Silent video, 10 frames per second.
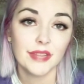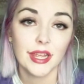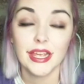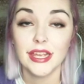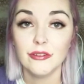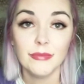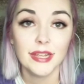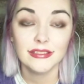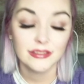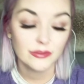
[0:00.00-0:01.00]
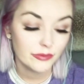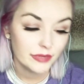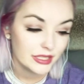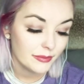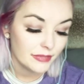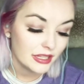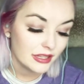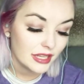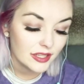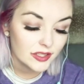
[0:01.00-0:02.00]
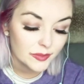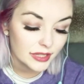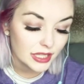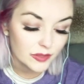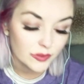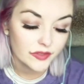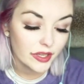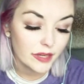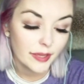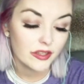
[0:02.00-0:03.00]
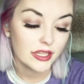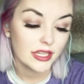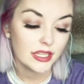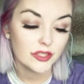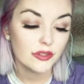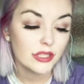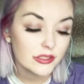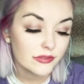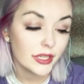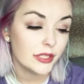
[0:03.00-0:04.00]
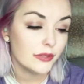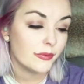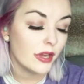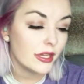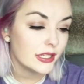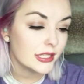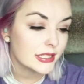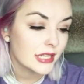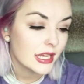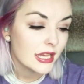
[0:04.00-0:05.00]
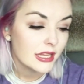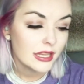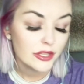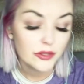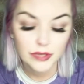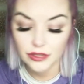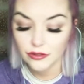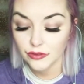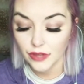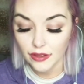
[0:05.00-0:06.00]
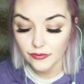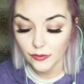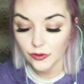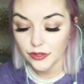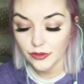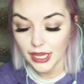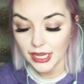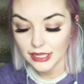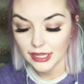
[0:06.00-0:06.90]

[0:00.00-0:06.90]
a hit or miss with some of the things, but that's what's fun about it, is you get to find new products that you either love or you hate.